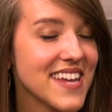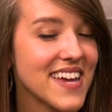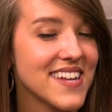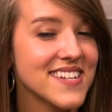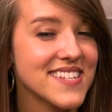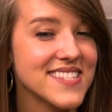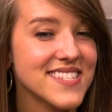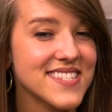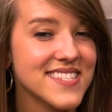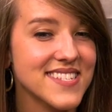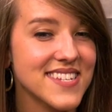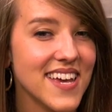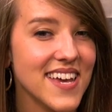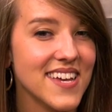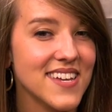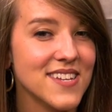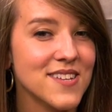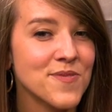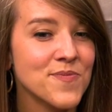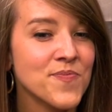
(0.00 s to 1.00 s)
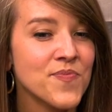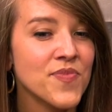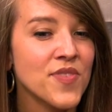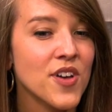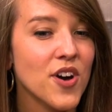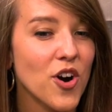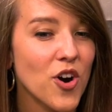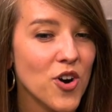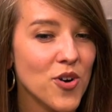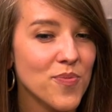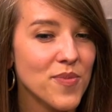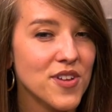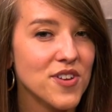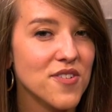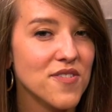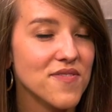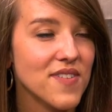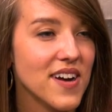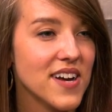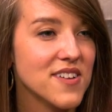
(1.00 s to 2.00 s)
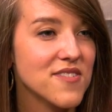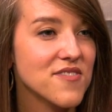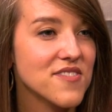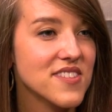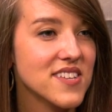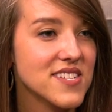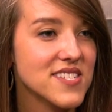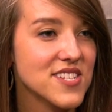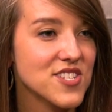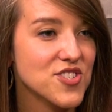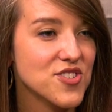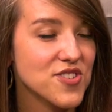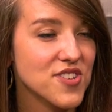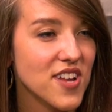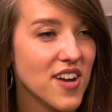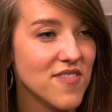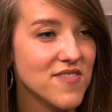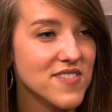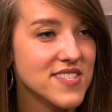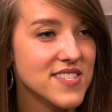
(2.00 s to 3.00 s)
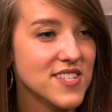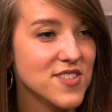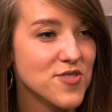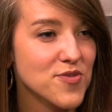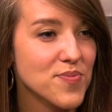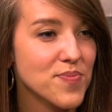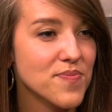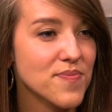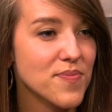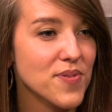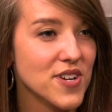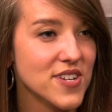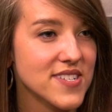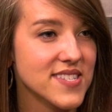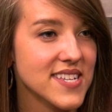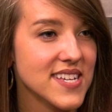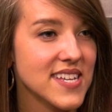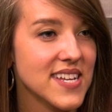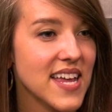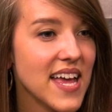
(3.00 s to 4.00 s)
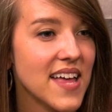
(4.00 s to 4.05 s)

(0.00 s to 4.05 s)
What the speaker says: And instead, all men are vying for the attention of a single person.